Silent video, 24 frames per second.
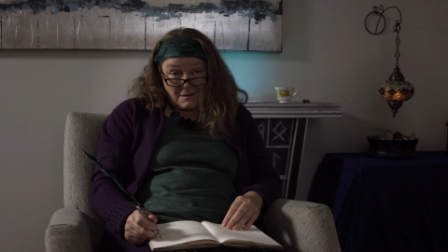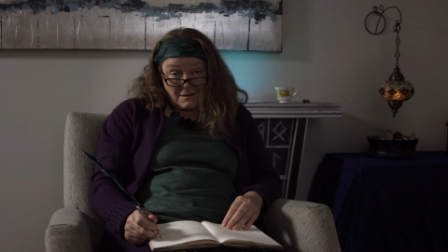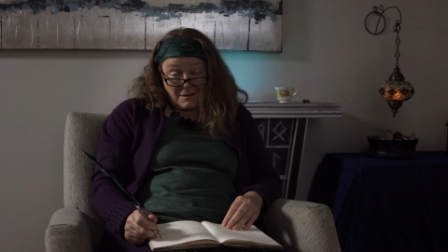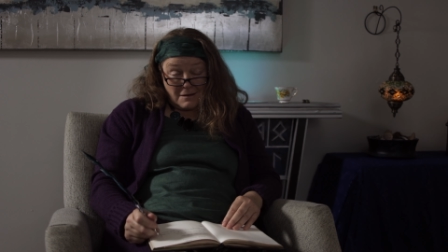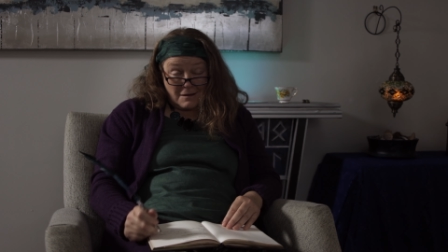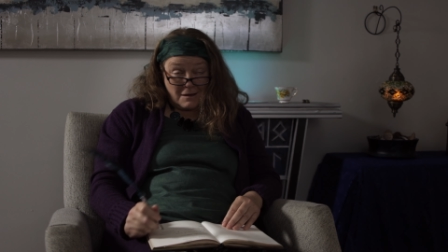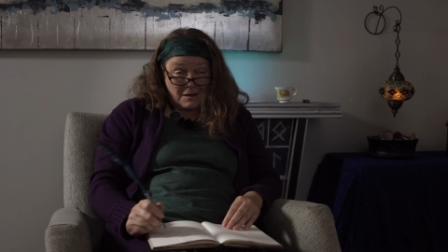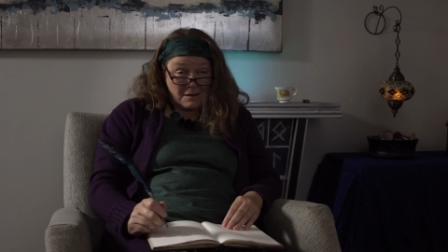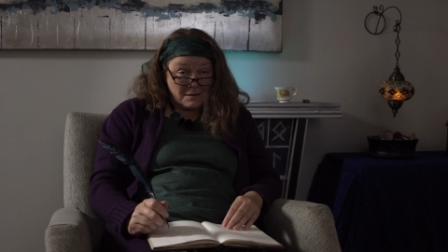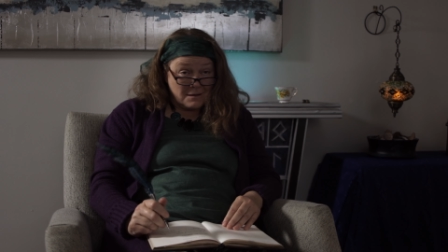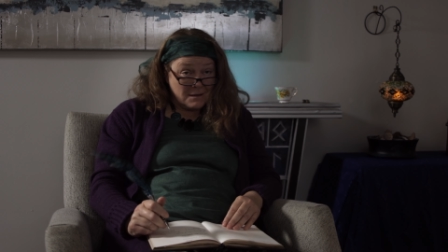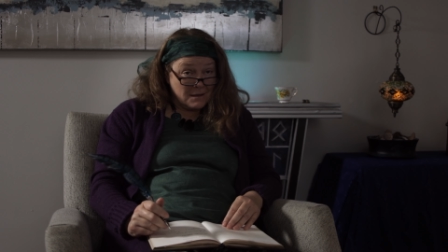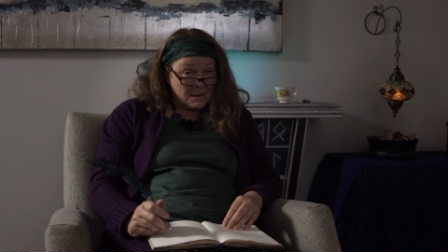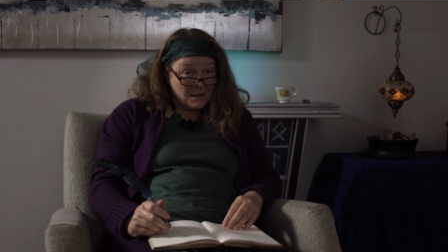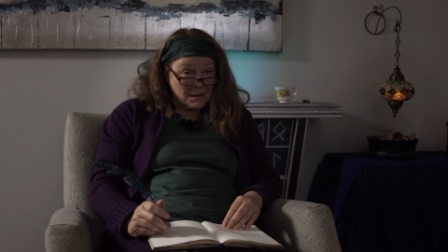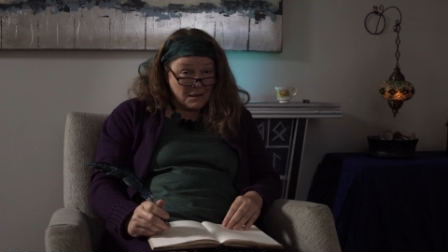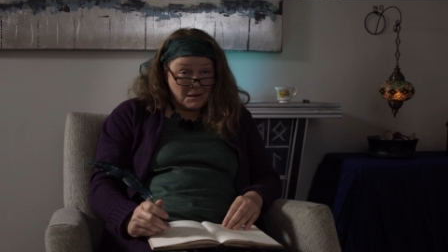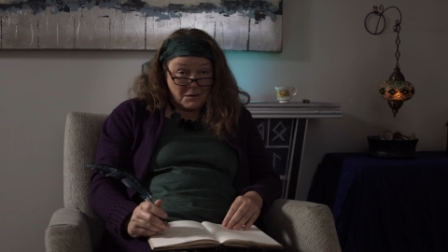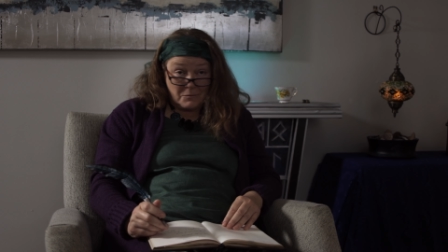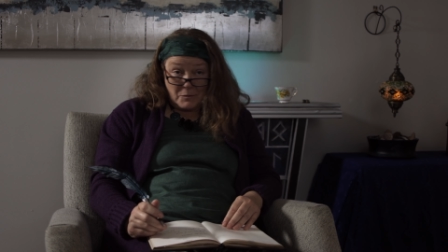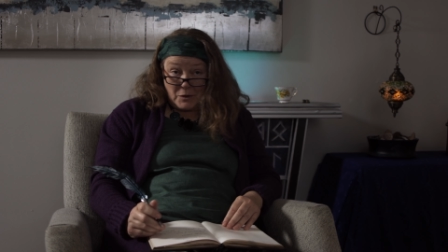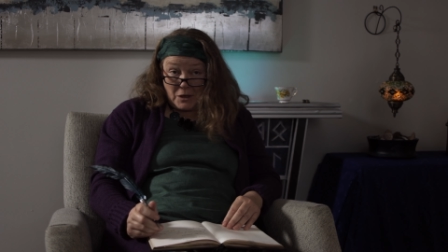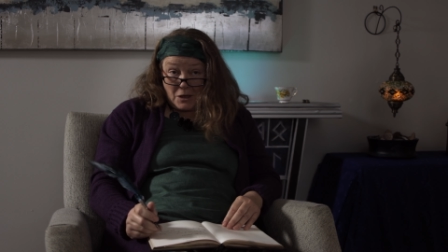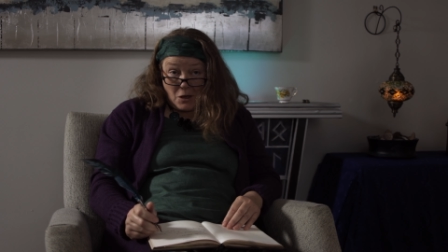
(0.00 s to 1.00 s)
And has
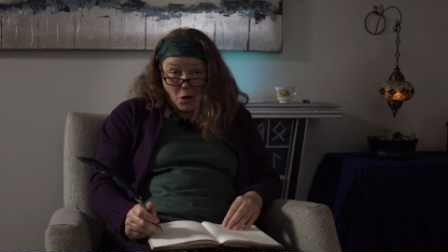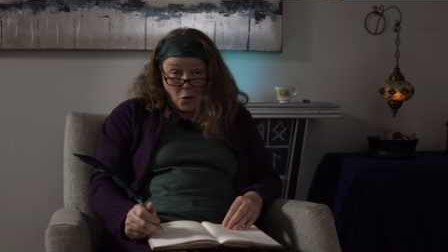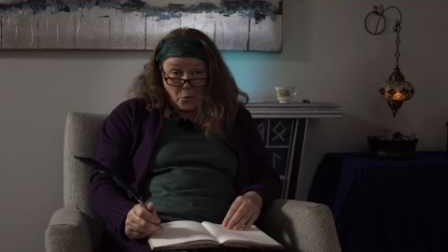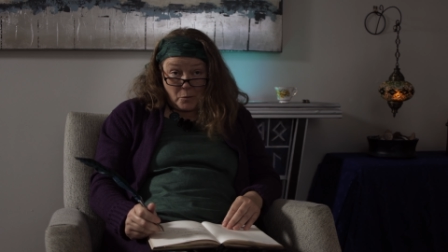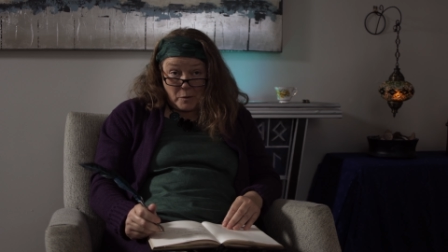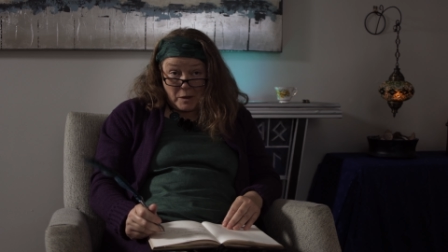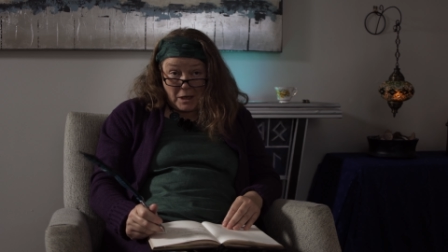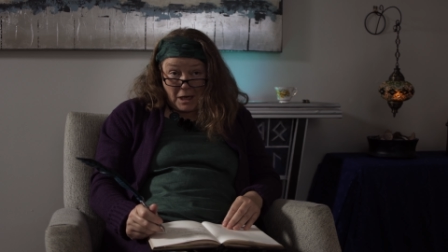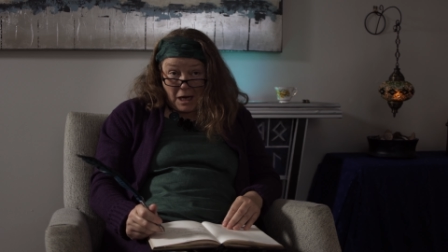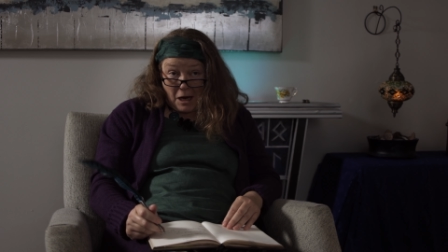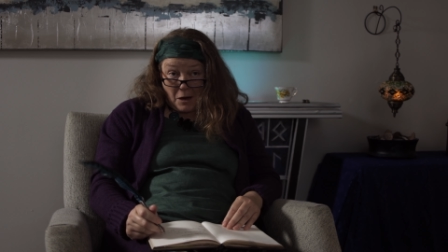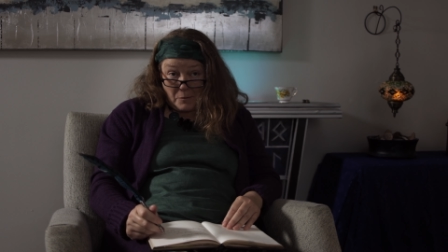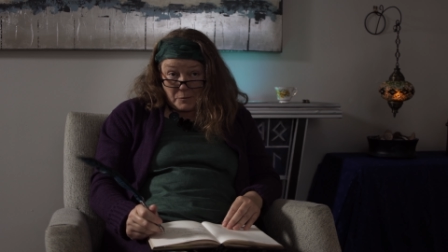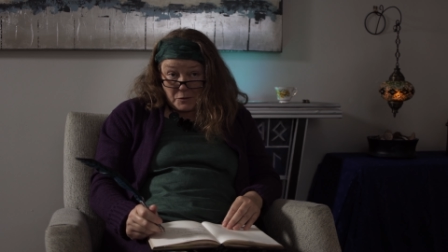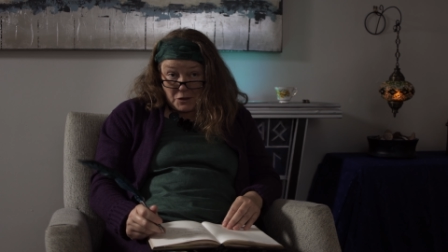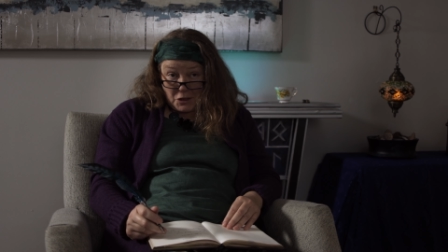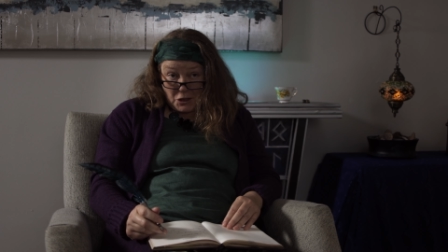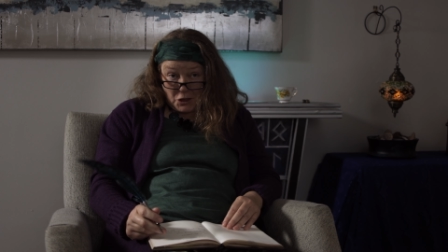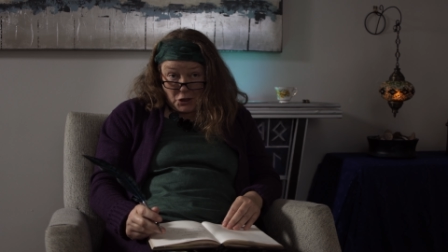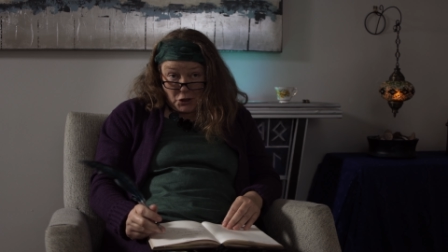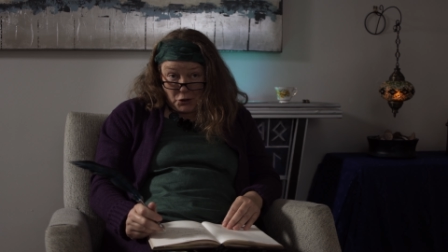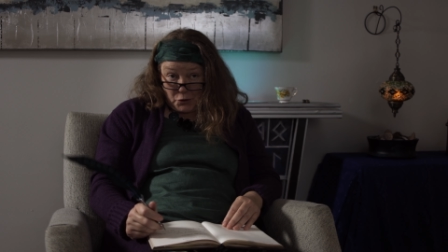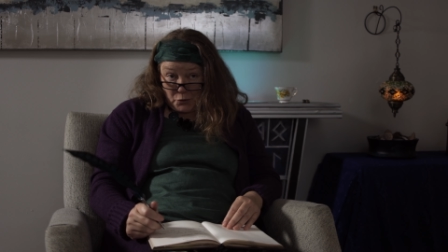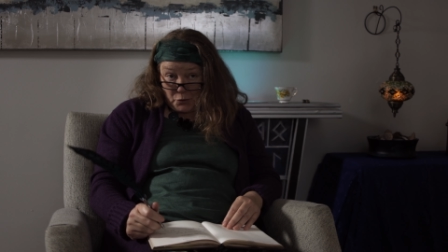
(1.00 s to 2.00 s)
he been opening up to
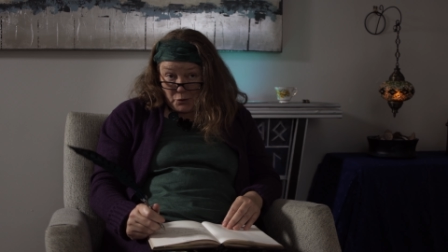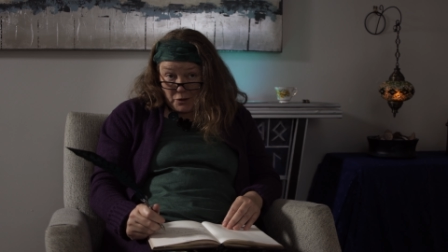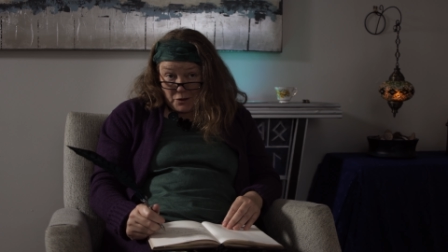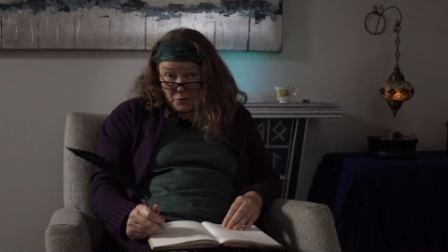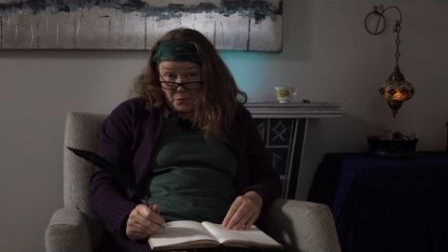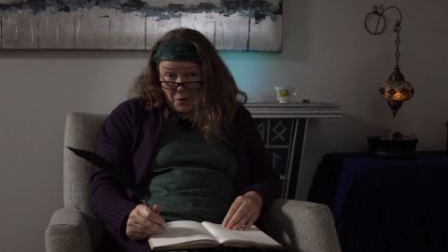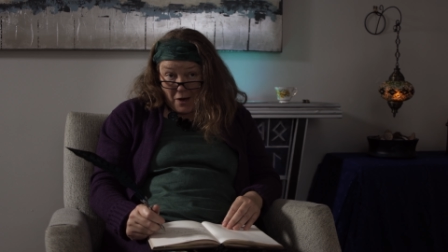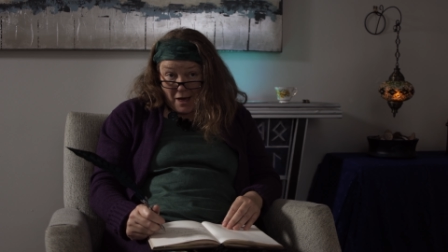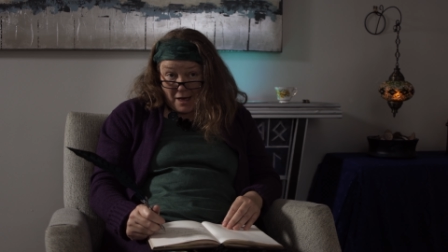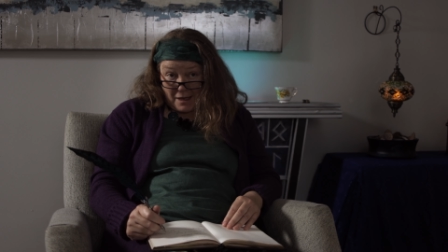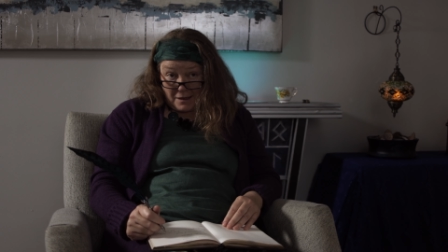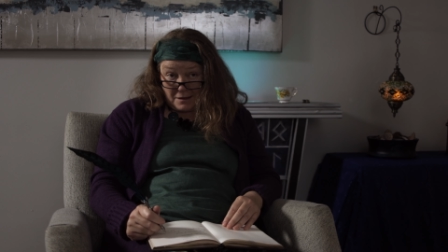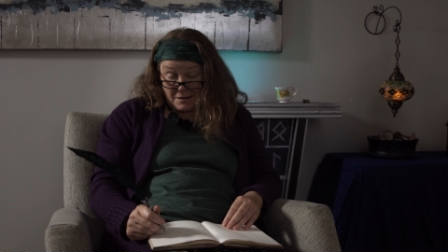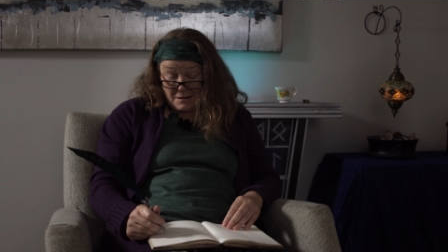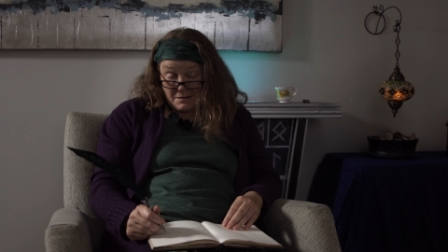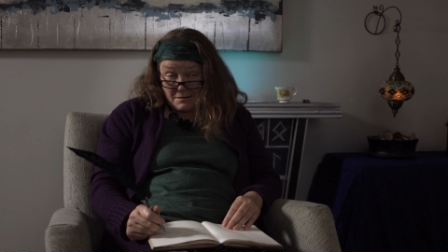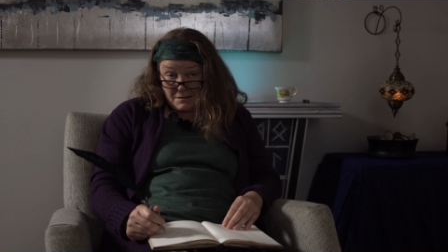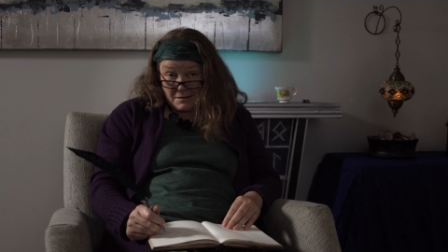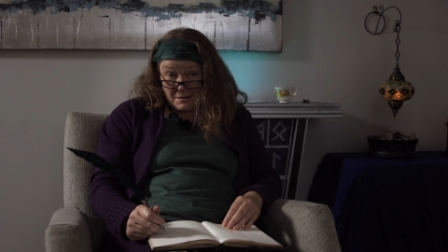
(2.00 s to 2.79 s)
you as well?